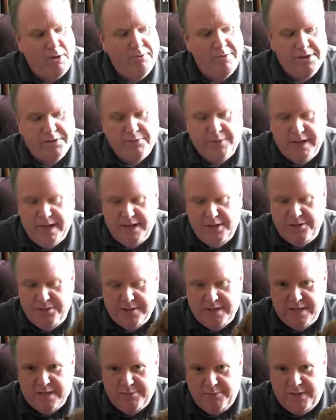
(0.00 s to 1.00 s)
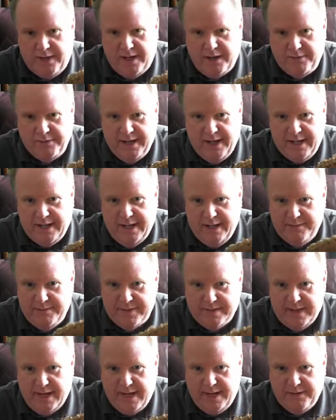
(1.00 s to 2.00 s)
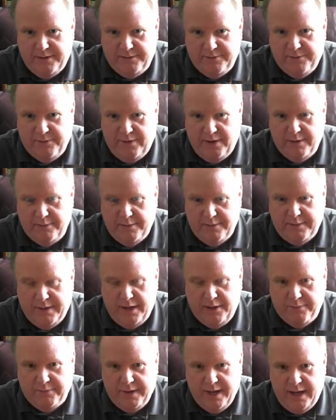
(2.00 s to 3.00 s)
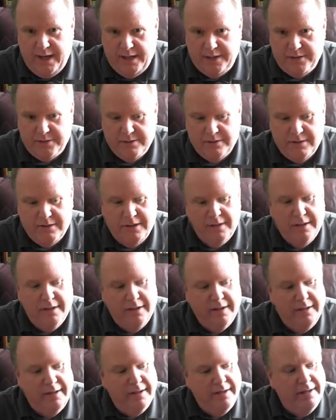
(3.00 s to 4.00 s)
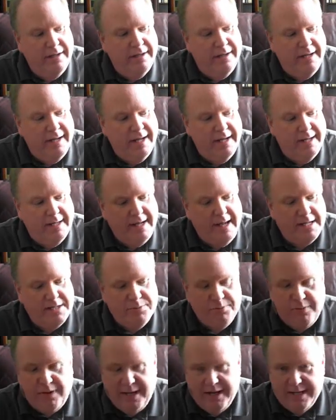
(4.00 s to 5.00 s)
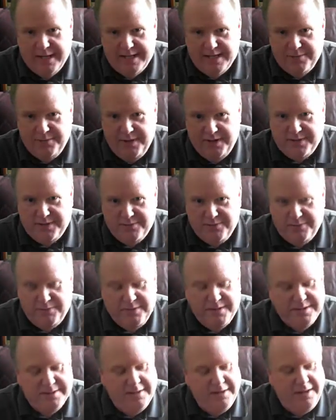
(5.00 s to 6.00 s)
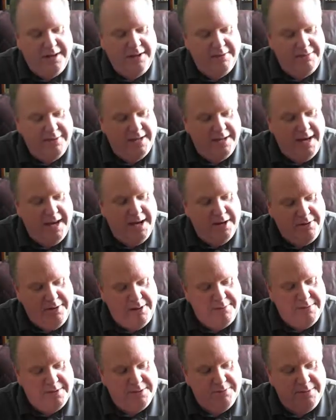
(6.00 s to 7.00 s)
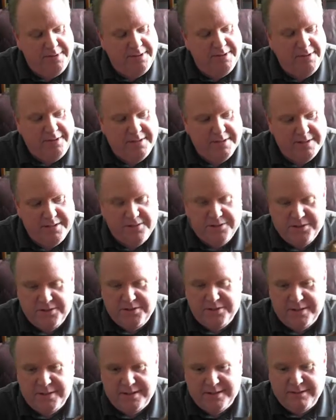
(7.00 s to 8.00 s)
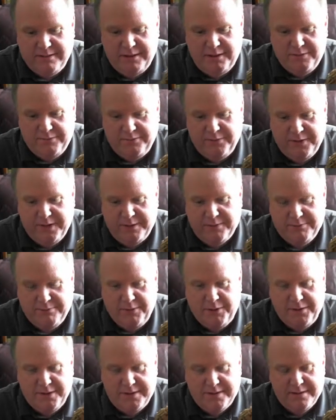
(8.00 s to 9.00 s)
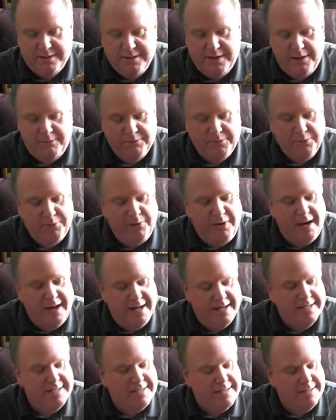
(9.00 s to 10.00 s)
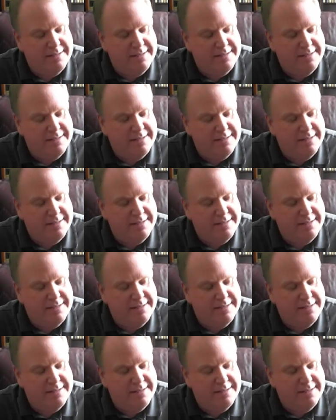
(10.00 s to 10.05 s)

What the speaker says: Which, when he used this model, he had to have his hand in front of him to help catch. And that's why he switched from this glove. And he kind of grimaced because he was using this glove when he broke his thumb twice.